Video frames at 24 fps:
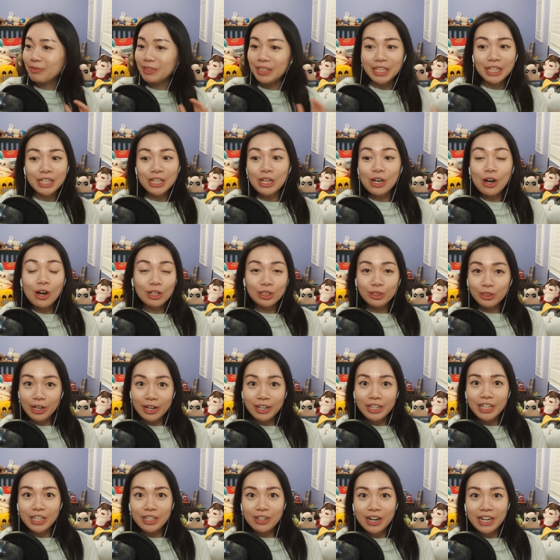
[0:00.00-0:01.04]
being
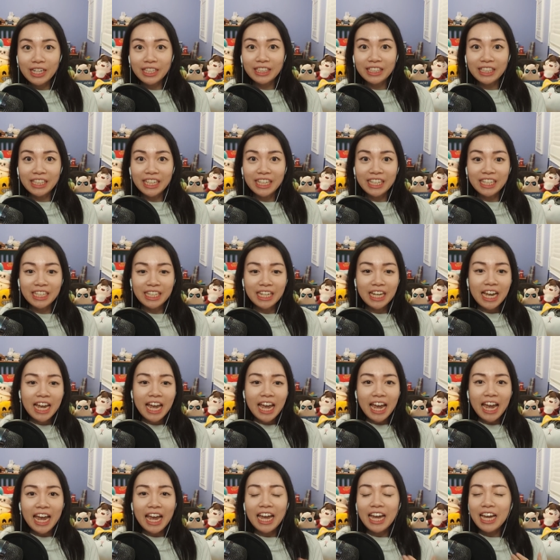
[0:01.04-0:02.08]
contrarian or anything.
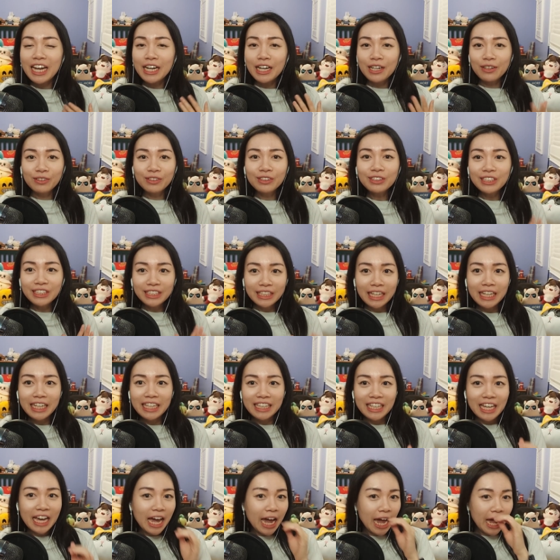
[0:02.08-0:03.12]
And I will
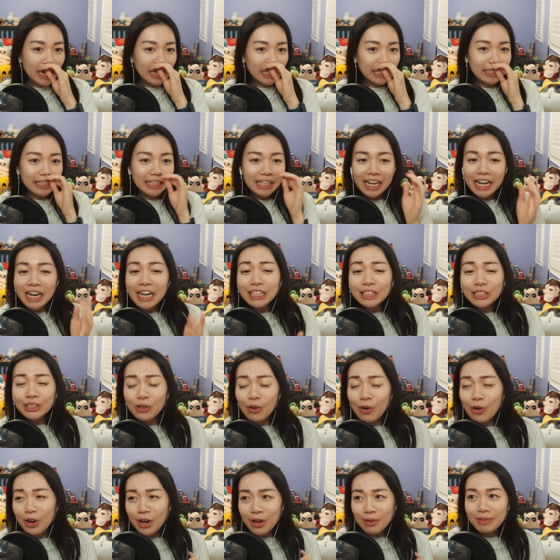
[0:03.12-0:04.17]
say that he has
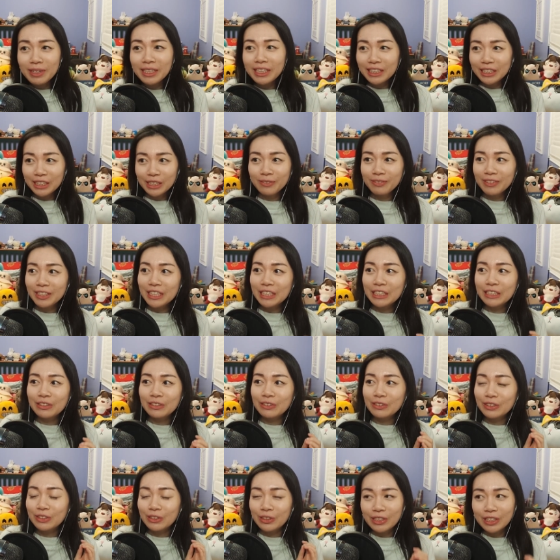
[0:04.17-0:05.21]
grown on me a little bit
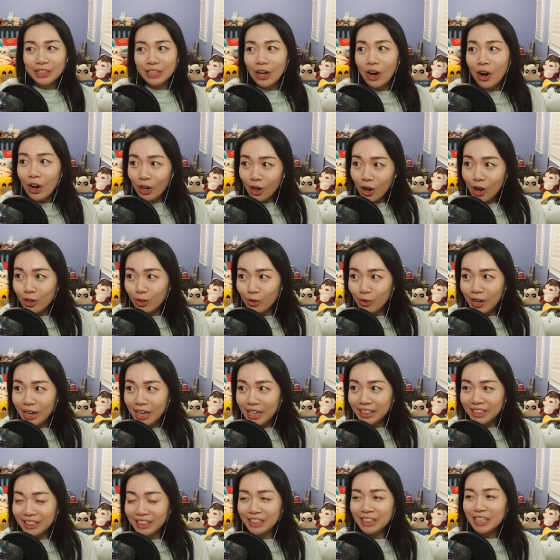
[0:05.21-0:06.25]
through doing the Archon
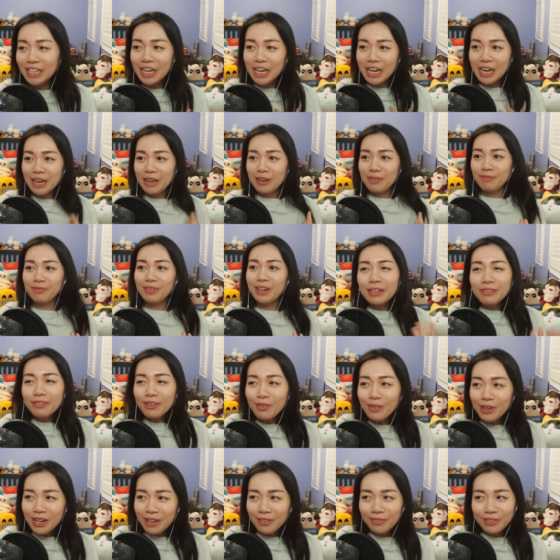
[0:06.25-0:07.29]
quest. But
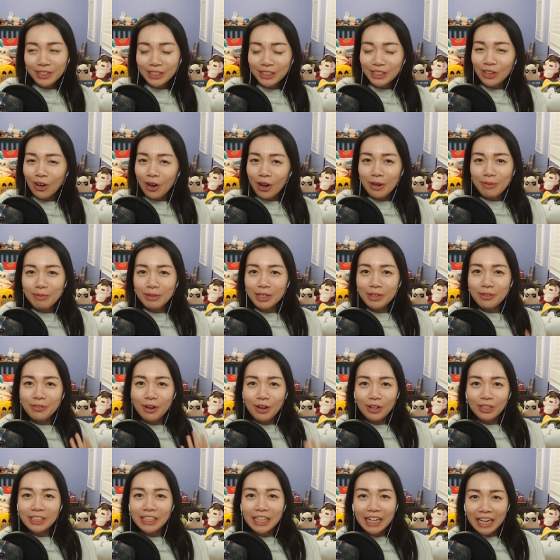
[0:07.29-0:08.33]
even when I first saw him in the
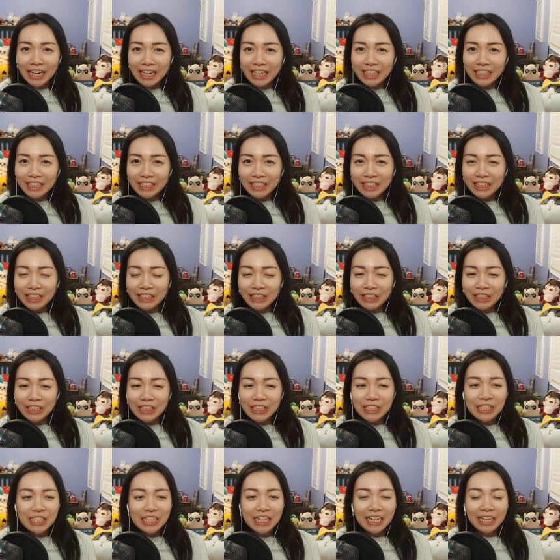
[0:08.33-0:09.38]
Fontaine
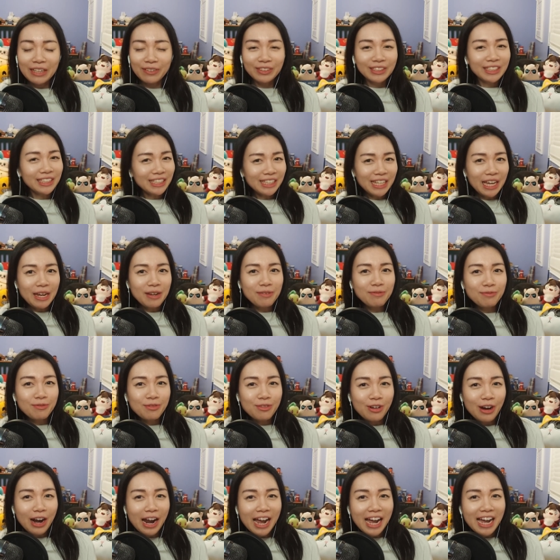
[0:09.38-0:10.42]
teaser, I wasn't that
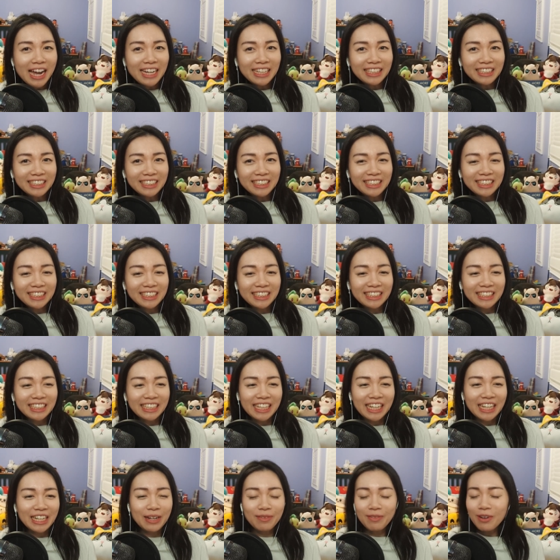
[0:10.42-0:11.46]
impressed.
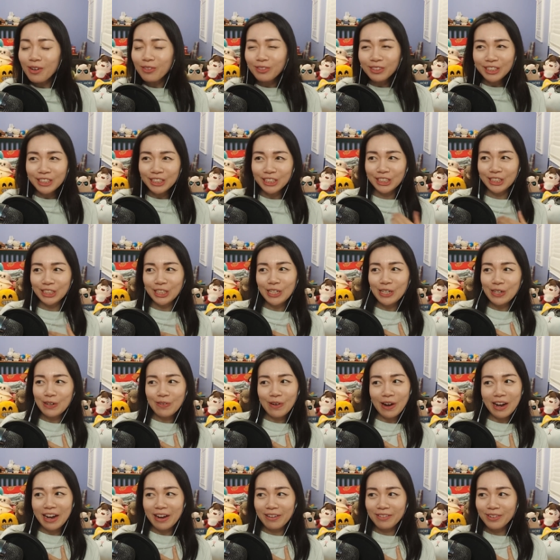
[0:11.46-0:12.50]
And I'm not really sure
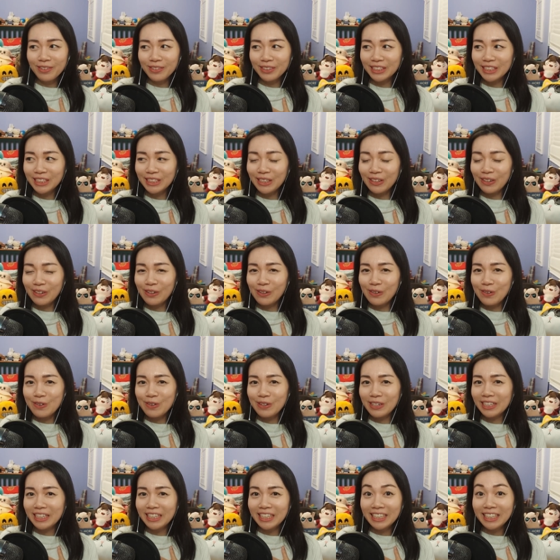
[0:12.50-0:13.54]
why everyone is
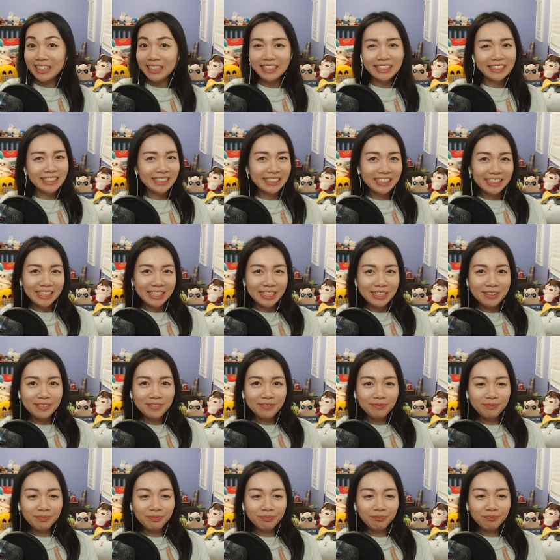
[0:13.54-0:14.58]
so into
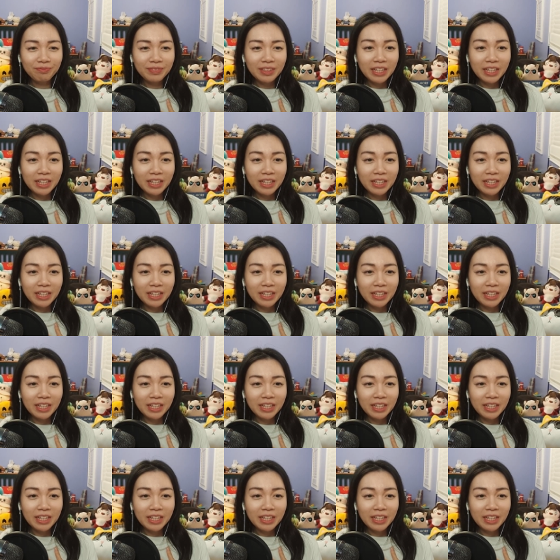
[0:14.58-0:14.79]
him.